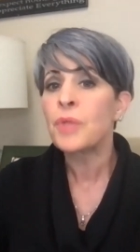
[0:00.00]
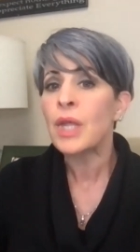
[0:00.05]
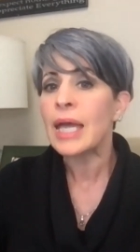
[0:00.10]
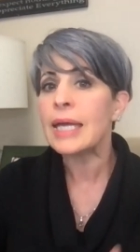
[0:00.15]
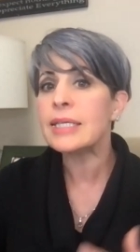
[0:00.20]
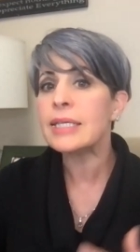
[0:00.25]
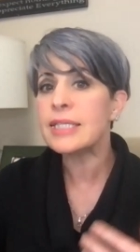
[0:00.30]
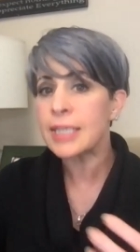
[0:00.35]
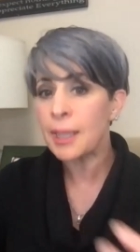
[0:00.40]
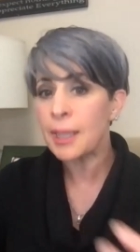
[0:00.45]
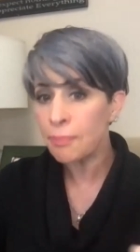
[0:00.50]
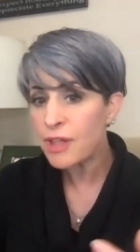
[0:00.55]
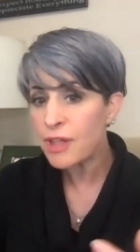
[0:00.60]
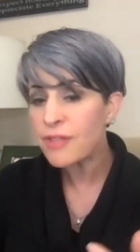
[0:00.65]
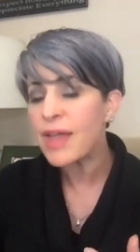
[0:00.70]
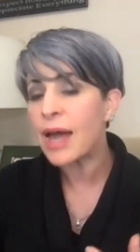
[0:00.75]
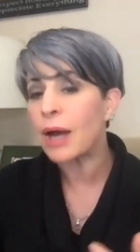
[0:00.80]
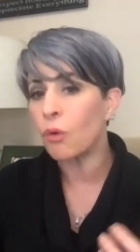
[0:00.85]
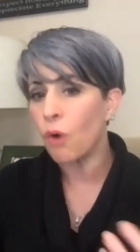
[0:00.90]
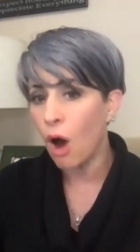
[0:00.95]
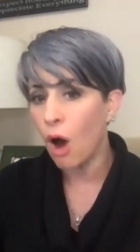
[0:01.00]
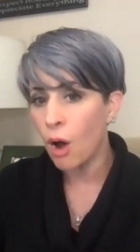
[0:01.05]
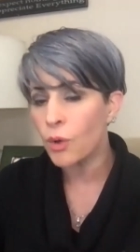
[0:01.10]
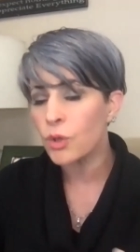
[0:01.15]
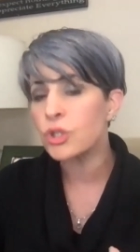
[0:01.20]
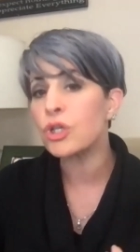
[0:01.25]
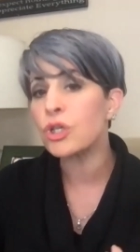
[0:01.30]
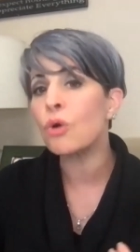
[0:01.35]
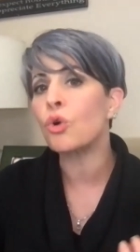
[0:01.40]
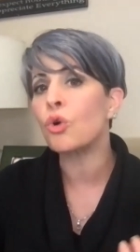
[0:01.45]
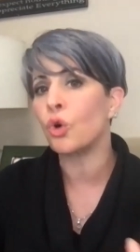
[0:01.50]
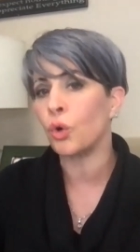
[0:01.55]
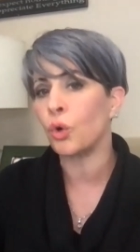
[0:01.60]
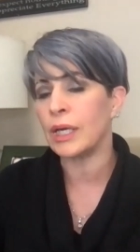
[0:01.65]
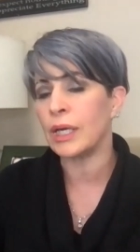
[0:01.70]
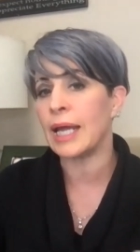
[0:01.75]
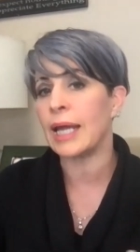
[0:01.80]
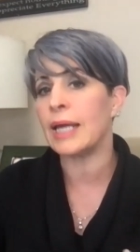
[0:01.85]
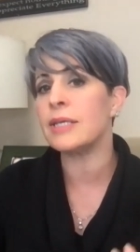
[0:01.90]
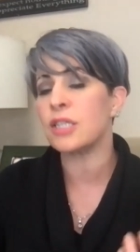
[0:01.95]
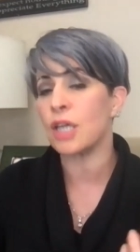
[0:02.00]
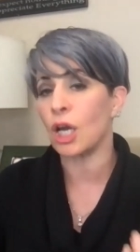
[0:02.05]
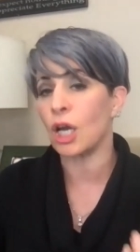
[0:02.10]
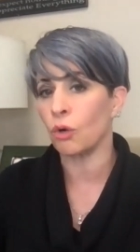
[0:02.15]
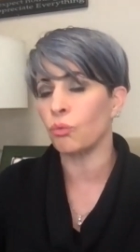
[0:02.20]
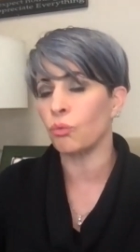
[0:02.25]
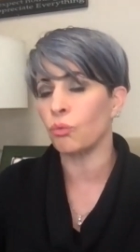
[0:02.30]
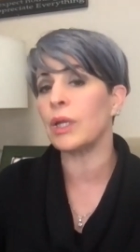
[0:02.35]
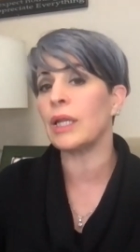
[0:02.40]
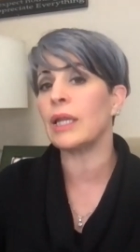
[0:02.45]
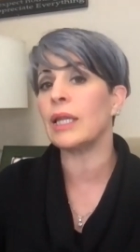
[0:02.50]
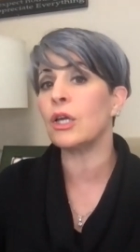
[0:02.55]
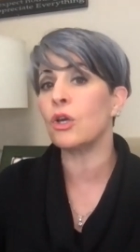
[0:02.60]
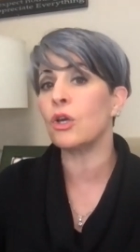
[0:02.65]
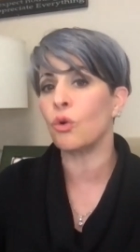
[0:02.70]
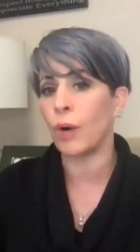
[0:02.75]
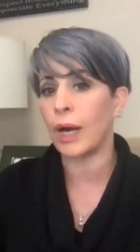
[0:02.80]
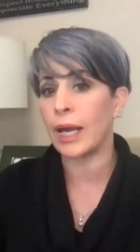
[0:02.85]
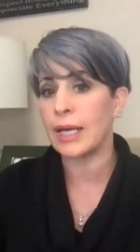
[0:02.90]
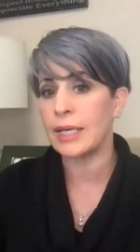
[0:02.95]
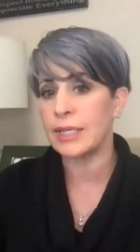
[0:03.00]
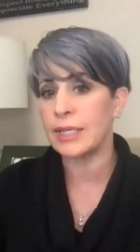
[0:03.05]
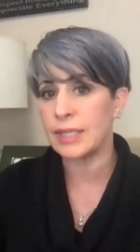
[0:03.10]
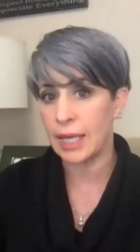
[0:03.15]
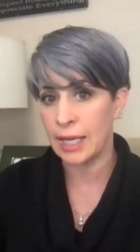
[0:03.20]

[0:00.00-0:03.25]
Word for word: is something that also creates a really great